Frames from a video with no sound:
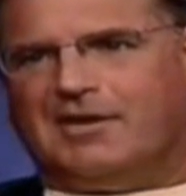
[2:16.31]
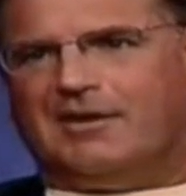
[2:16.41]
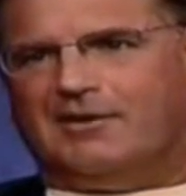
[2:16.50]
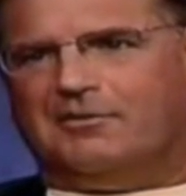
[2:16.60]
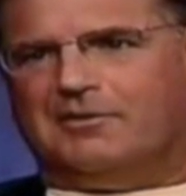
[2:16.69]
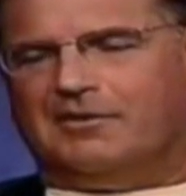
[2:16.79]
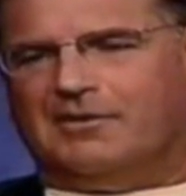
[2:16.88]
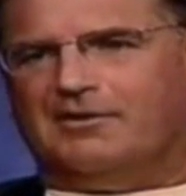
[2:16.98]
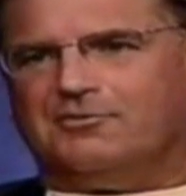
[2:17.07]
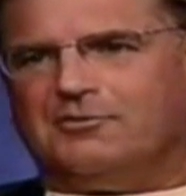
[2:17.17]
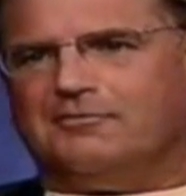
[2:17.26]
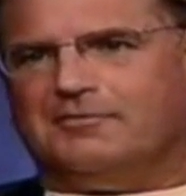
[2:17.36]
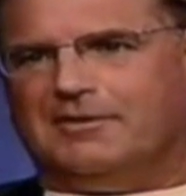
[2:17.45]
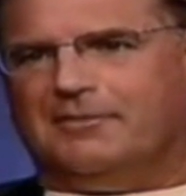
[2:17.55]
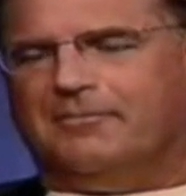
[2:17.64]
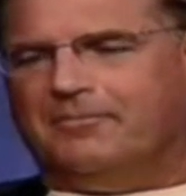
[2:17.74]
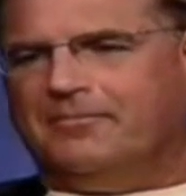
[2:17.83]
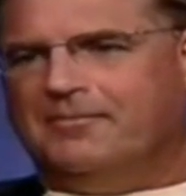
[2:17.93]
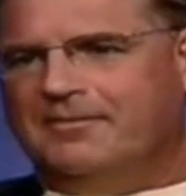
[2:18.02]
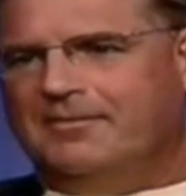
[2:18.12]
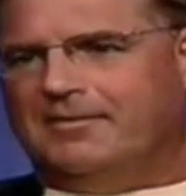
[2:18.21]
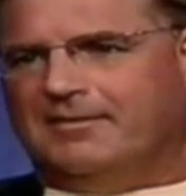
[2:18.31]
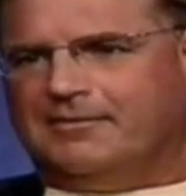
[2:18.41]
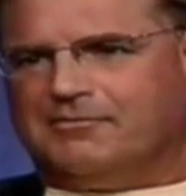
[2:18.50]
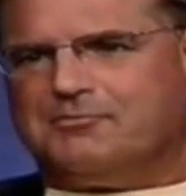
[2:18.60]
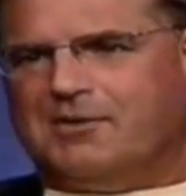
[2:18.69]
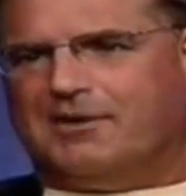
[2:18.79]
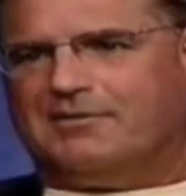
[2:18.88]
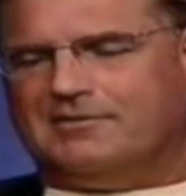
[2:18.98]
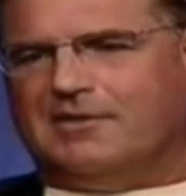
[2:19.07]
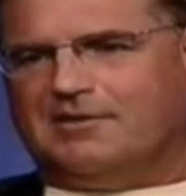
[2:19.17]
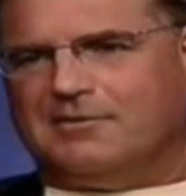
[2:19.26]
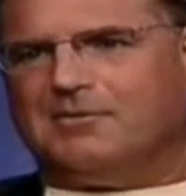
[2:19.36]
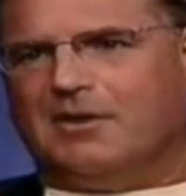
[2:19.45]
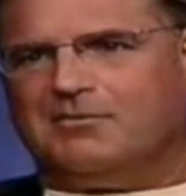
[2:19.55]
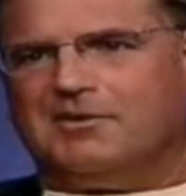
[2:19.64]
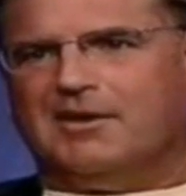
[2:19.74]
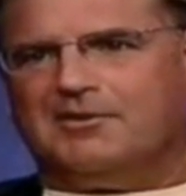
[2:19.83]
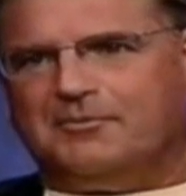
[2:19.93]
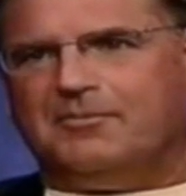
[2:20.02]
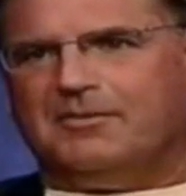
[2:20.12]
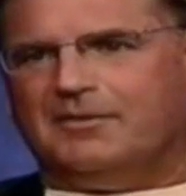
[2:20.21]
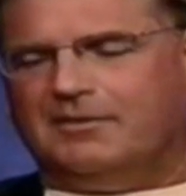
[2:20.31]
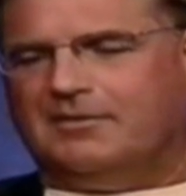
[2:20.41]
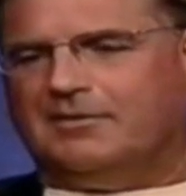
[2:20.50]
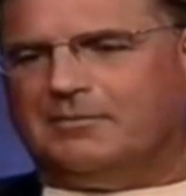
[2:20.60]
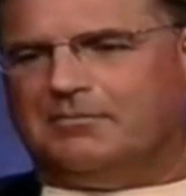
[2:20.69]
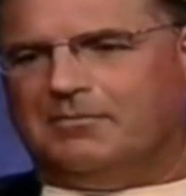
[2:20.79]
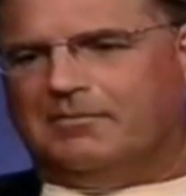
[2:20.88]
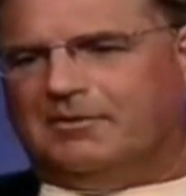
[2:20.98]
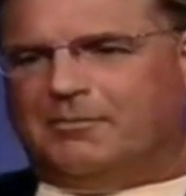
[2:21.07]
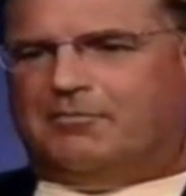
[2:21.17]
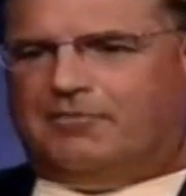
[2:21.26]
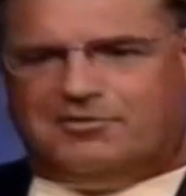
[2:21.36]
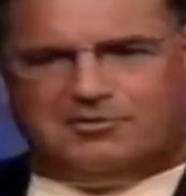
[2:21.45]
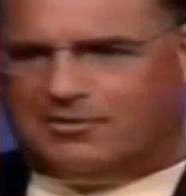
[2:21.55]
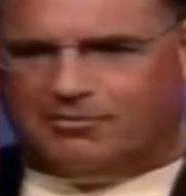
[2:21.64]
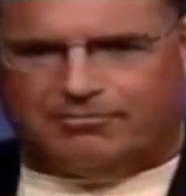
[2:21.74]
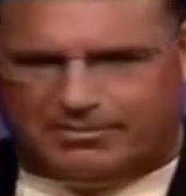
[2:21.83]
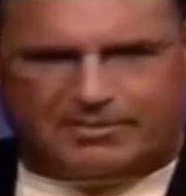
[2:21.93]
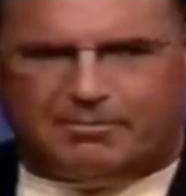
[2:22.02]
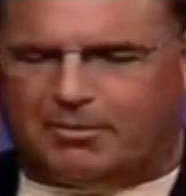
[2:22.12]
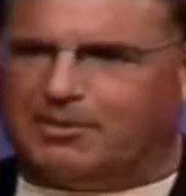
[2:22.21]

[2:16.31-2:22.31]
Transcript: I don't think they deserve the respect that they sometimes get in their profession or in the